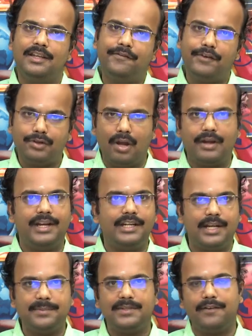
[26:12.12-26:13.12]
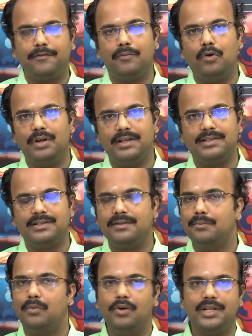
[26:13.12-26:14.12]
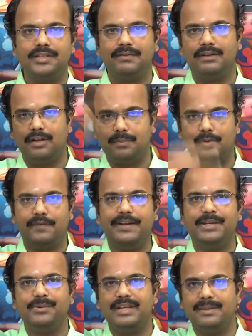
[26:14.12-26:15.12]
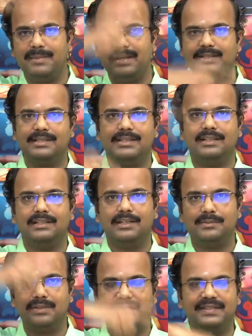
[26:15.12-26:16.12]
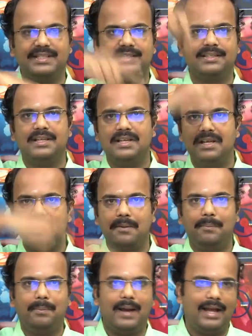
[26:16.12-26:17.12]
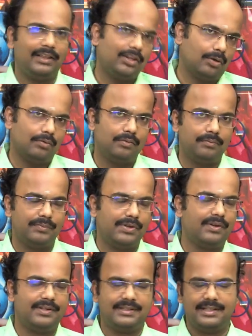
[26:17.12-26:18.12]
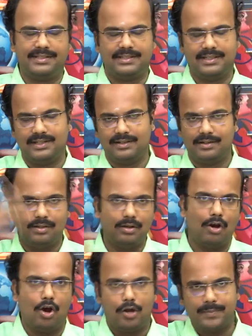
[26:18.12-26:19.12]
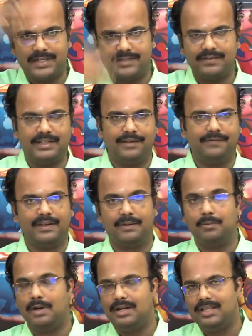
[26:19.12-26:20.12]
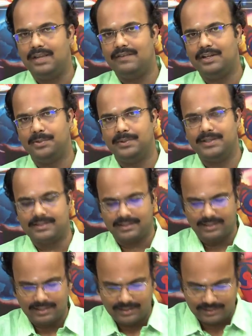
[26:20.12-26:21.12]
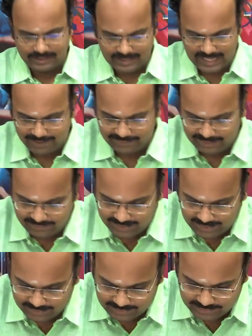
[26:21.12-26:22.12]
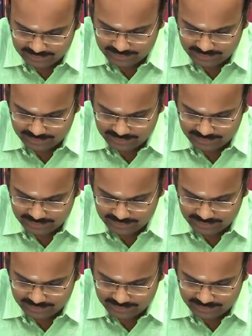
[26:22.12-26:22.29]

If you talk in terms of MODIS, MODIS will not provide you images in terms of this path row because this uh, orbits will differ. What they will do is they have divided the